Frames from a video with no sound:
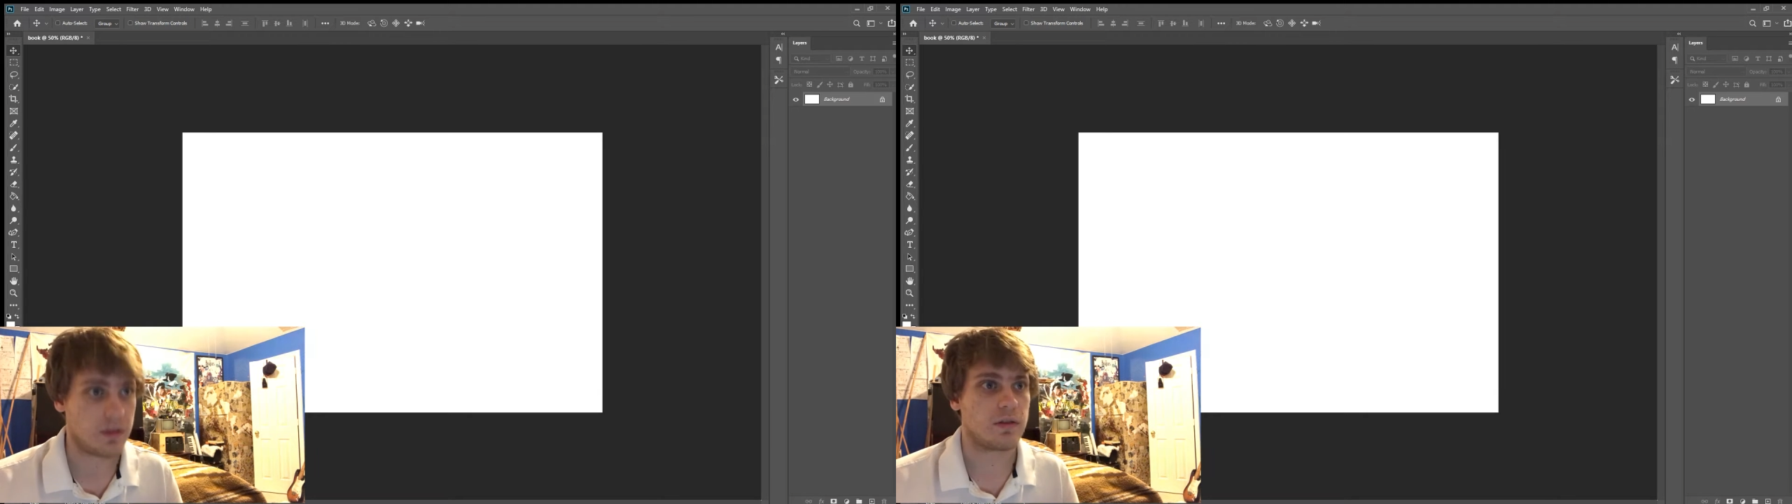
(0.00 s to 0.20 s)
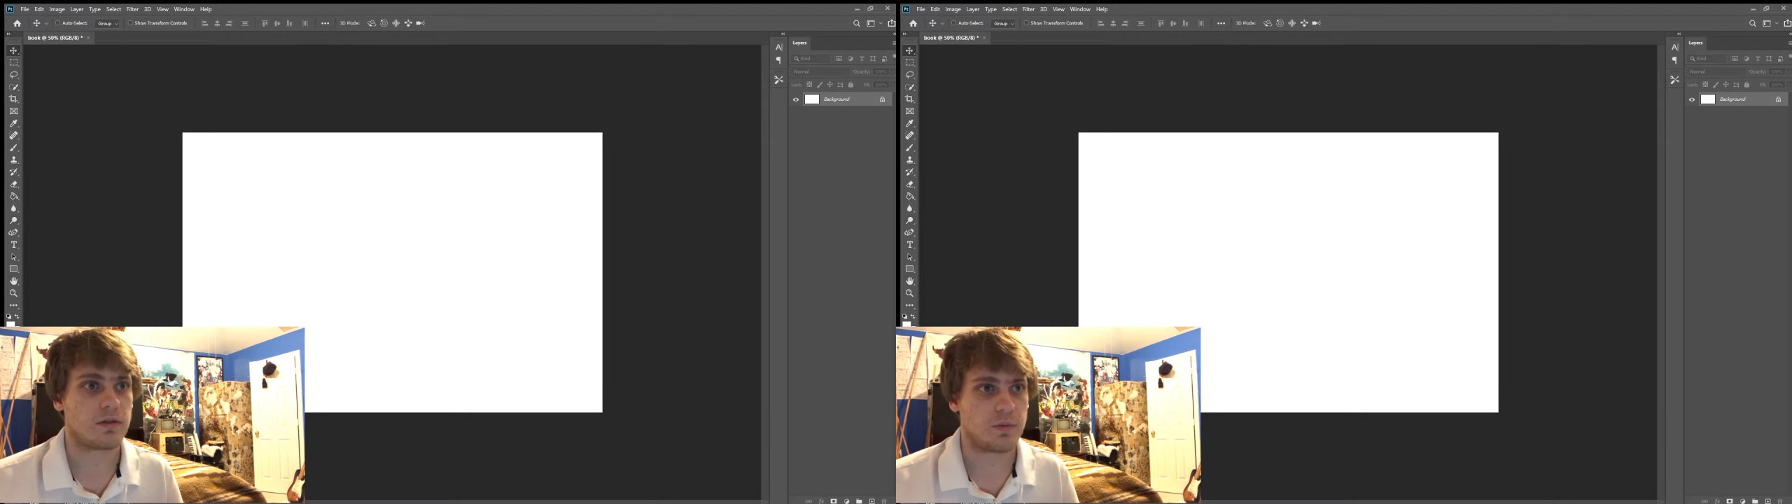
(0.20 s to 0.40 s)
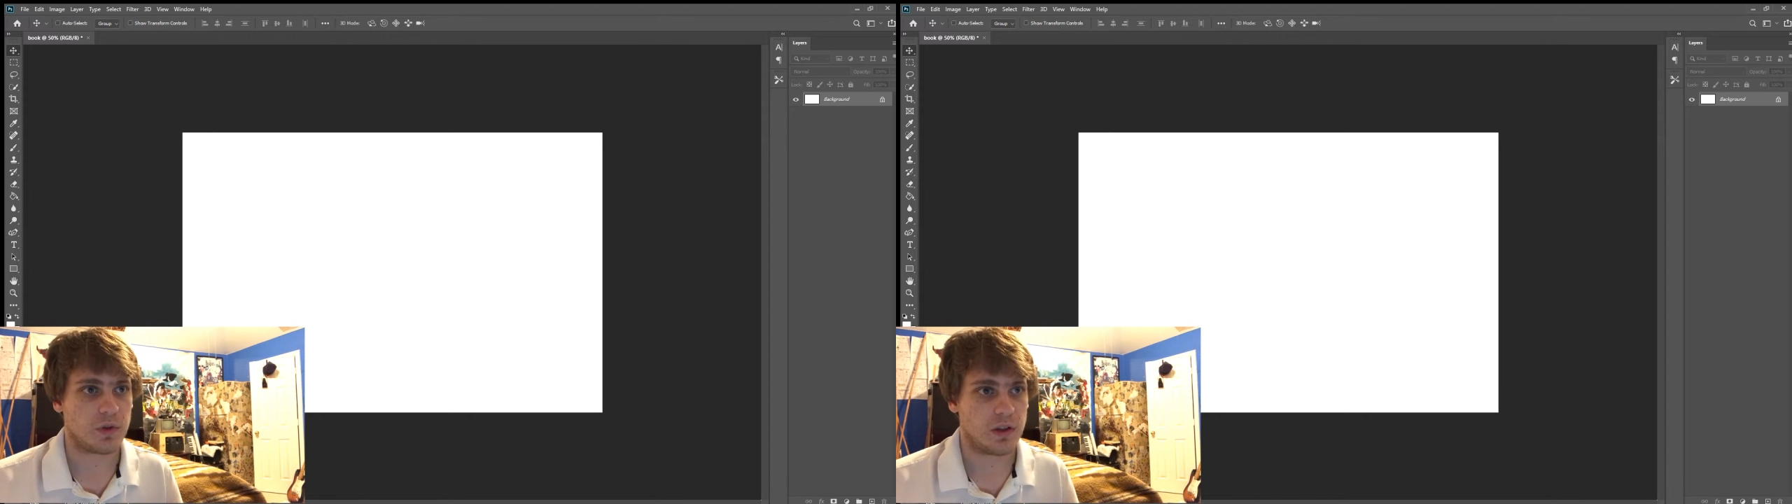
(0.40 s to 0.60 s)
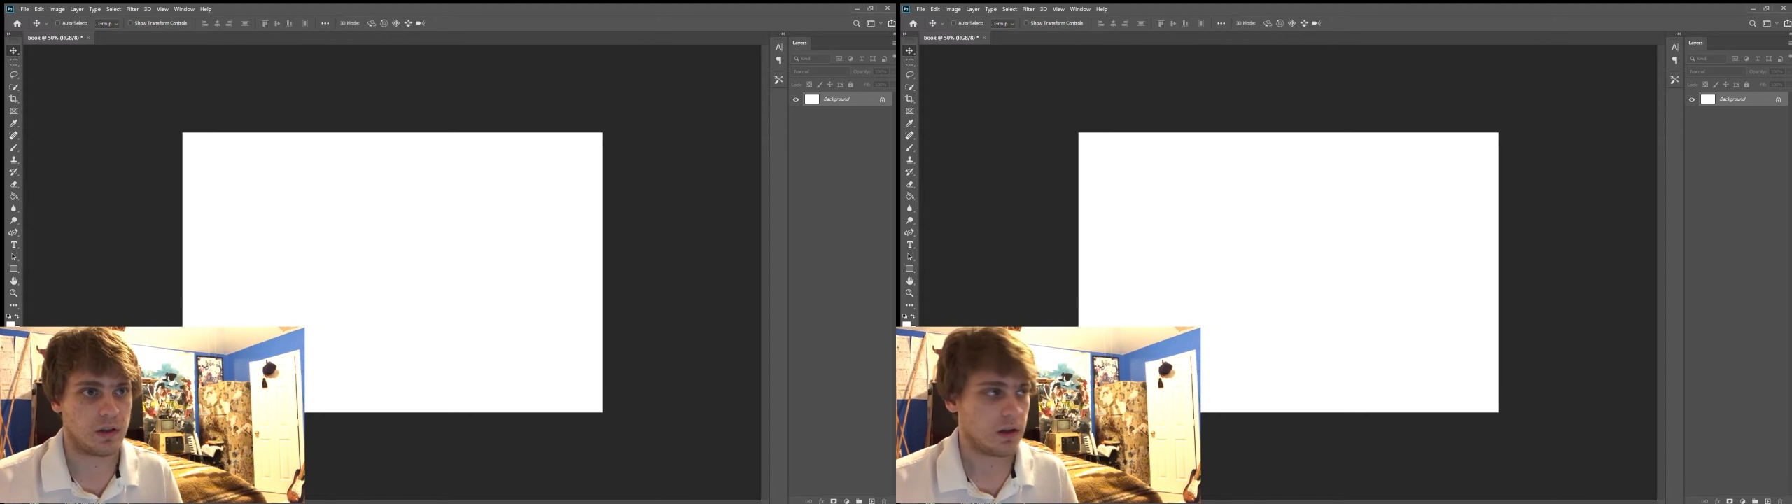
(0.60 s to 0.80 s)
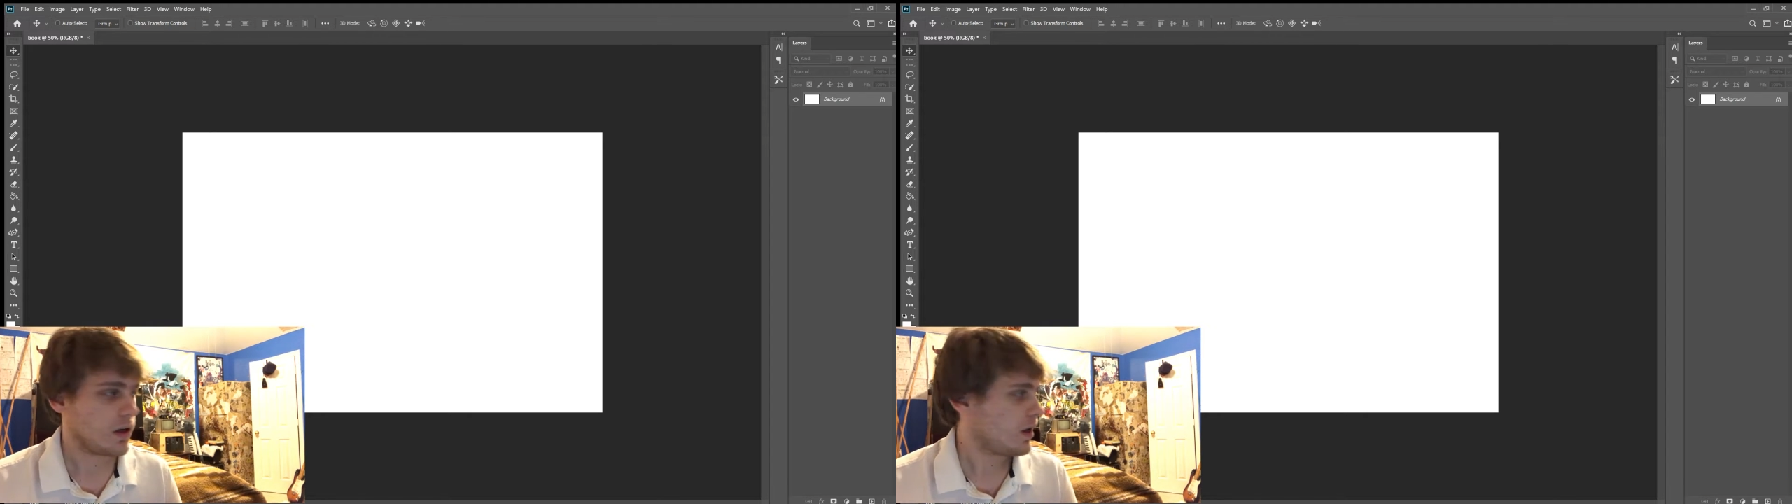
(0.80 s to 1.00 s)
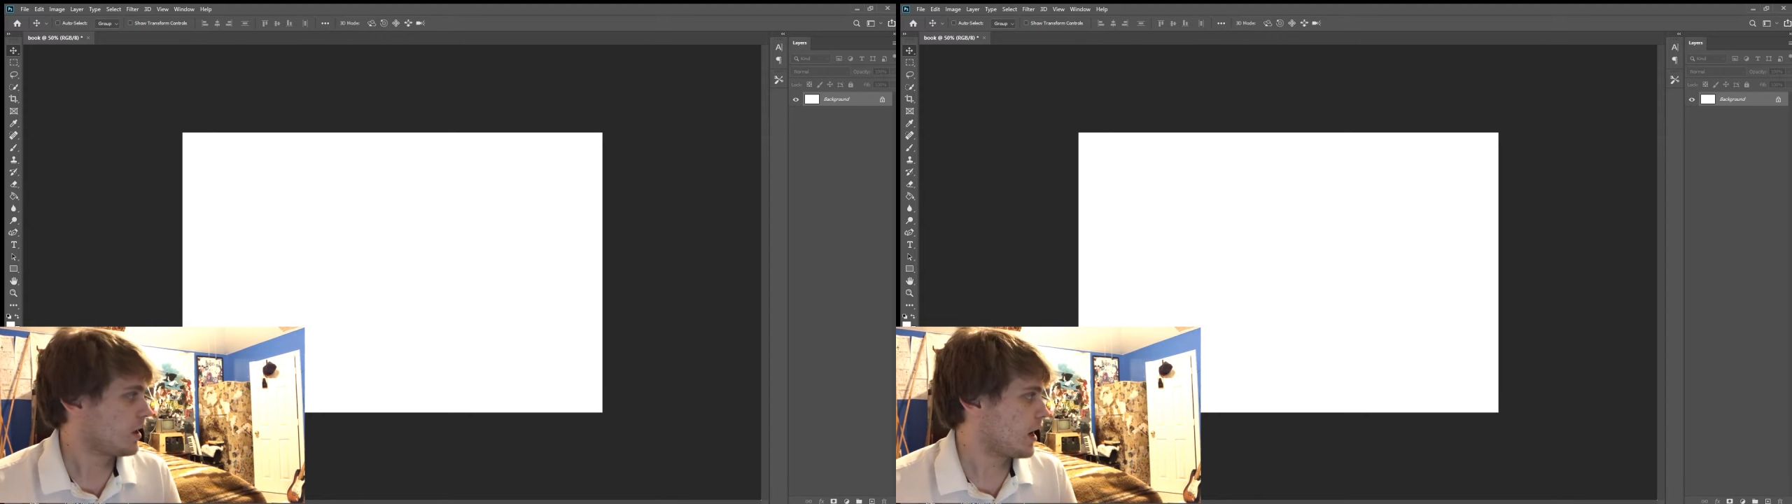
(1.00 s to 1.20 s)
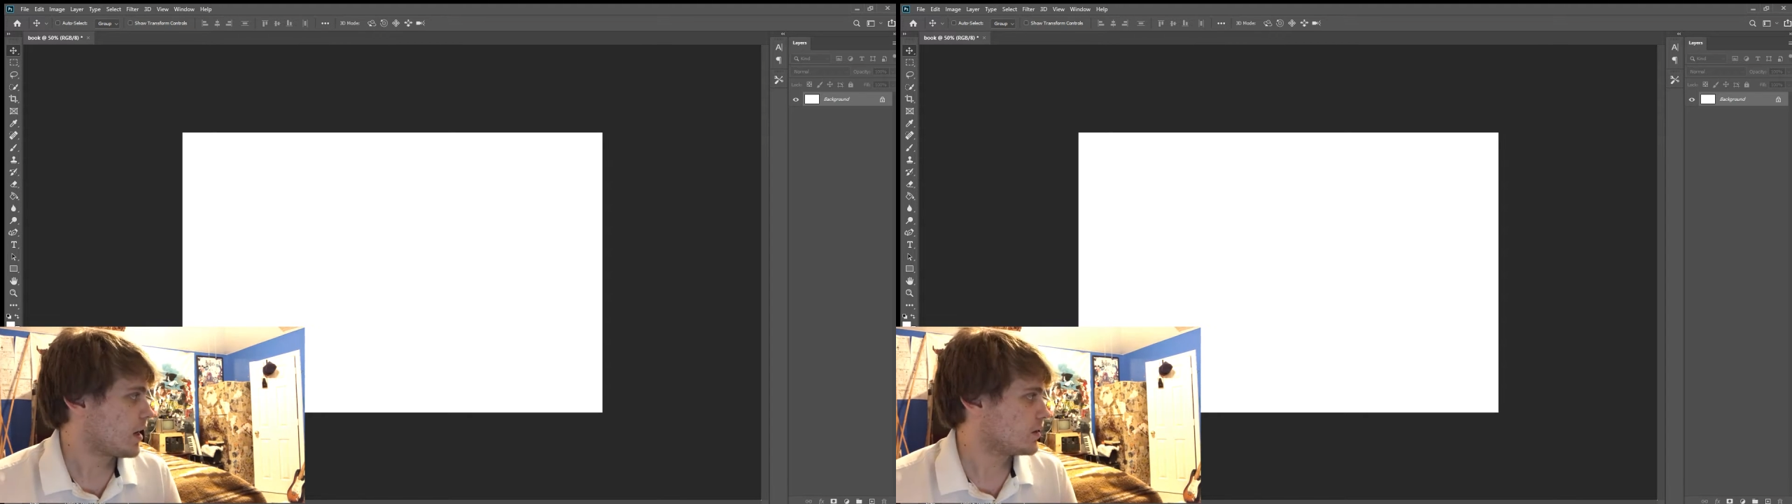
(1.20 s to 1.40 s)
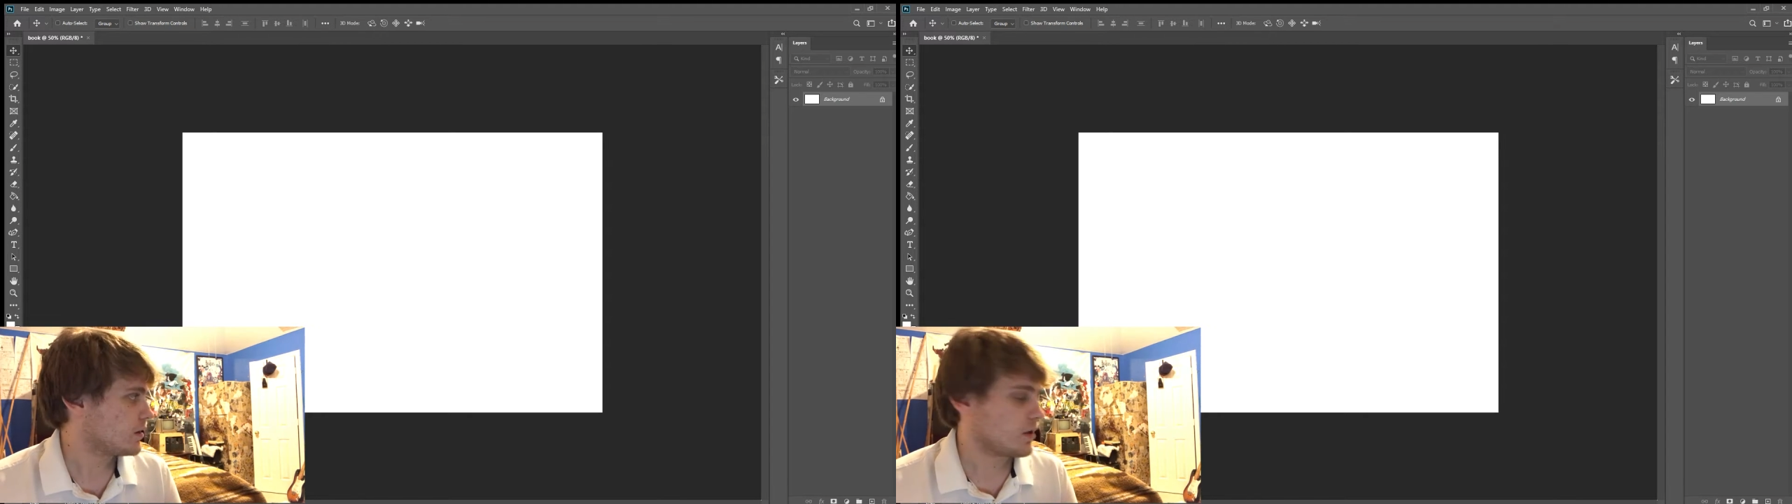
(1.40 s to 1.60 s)
description,
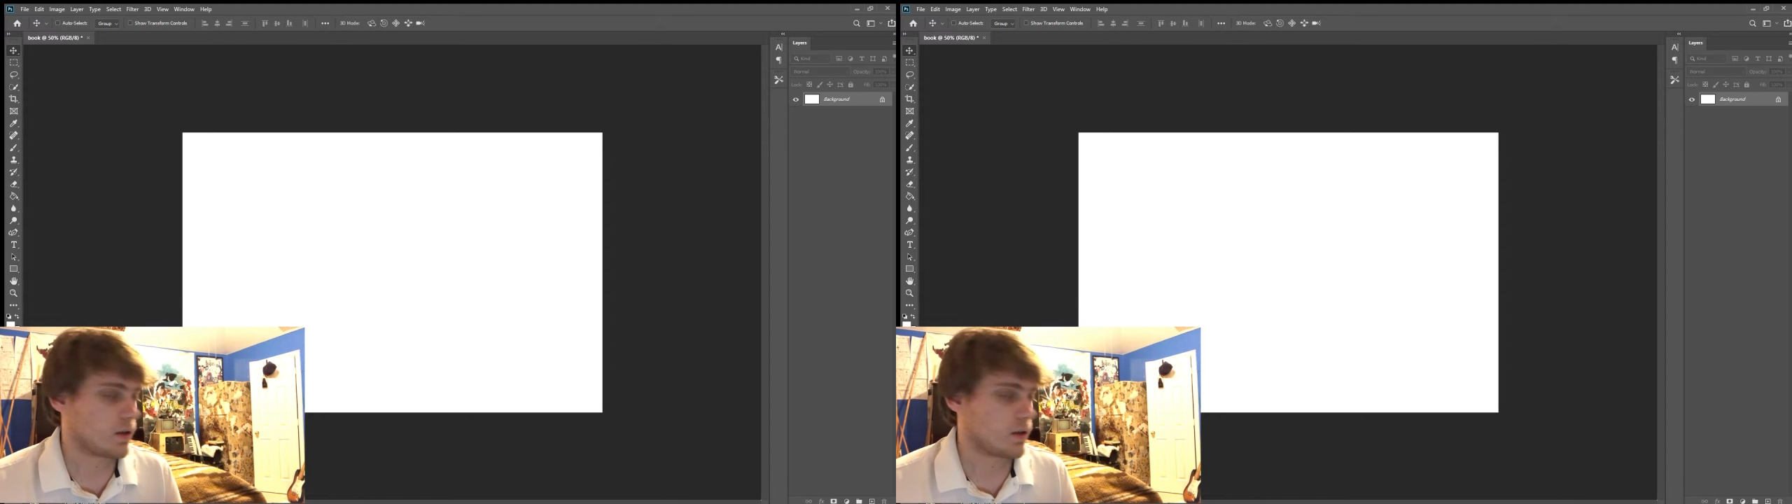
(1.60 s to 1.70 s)
and